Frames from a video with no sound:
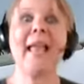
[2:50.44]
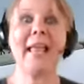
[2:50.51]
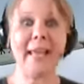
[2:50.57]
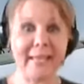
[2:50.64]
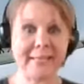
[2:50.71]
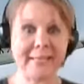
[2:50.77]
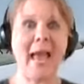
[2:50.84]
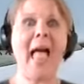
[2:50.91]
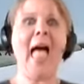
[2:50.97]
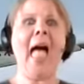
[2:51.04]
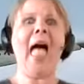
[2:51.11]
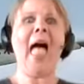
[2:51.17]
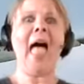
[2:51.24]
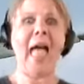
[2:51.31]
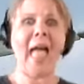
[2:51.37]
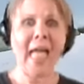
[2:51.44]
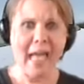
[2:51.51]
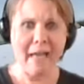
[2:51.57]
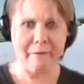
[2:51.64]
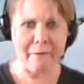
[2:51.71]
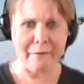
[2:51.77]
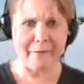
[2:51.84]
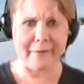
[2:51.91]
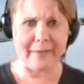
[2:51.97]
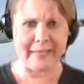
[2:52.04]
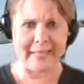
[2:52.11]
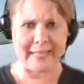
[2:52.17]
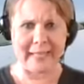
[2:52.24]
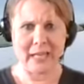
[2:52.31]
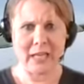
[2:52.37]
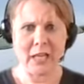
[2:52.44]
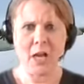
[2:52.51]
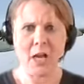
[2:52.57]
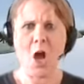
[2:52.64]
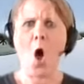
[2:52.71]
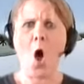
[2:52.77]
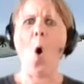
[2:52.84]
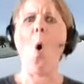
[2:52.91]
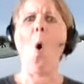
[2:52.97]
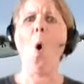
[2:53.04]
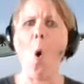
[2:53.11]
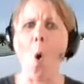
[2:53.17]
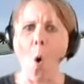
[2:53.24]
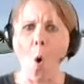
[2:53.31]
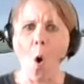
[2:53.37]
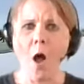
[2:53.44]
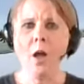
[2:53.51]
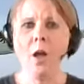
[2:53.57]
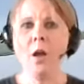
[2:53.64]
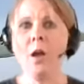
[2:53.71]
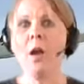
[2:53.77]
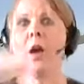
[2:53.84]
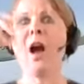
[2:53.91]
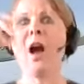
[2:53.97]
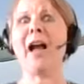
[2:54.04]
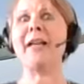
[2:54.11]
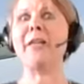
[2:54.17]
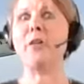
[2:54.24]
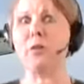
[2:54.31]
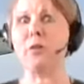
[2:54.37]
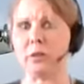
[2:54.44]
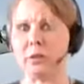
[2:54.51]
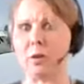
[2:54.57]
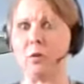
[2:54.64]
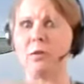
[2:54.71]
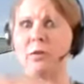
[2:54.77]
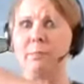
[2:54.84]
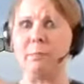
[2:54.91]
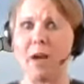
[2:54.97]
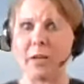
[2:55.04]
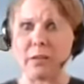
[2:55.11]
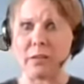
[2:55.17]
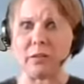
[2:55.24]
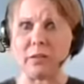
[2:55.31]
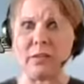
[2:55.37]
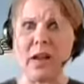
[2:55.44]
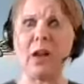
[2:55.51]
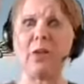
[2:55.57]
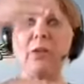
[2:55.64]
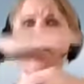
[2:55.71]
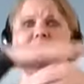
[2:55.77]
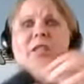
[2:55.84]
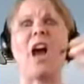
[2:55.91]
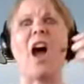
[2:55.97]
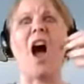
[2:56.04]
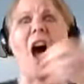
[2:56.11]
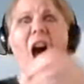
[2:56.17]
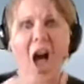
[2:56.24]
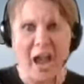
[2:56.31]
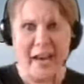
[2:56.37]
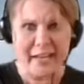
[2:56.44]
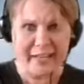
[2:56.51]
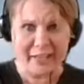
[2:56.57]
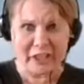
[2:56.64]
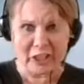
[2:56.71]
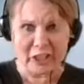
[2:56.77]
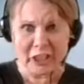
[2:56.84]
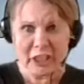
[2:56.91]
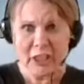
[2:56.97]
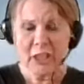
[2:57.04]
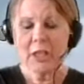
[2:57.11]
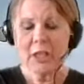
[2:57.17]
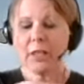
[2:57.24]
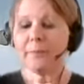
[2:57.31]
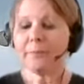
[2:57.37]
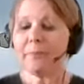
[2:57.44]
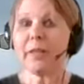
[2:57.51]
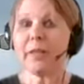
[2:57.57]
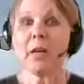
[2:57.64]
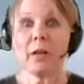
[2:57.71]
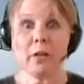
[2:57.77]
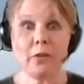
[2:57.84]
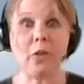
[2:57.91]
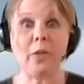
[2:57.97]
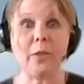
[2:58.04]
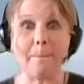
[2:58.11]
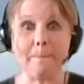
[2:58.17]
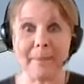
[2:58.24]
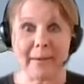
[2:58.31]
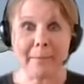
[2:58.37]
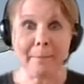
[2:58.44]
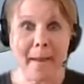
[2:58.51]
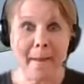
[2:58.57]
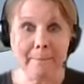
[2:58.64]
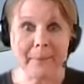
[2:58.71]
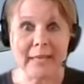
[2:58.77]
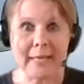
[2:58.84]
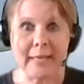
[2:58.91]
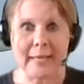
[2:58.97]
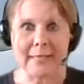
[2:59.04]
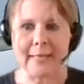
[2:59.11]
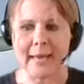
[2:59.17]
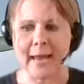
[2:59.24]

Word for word: is heavy. Oh, I use those muscles. Now they're tired. So the big pumpkin is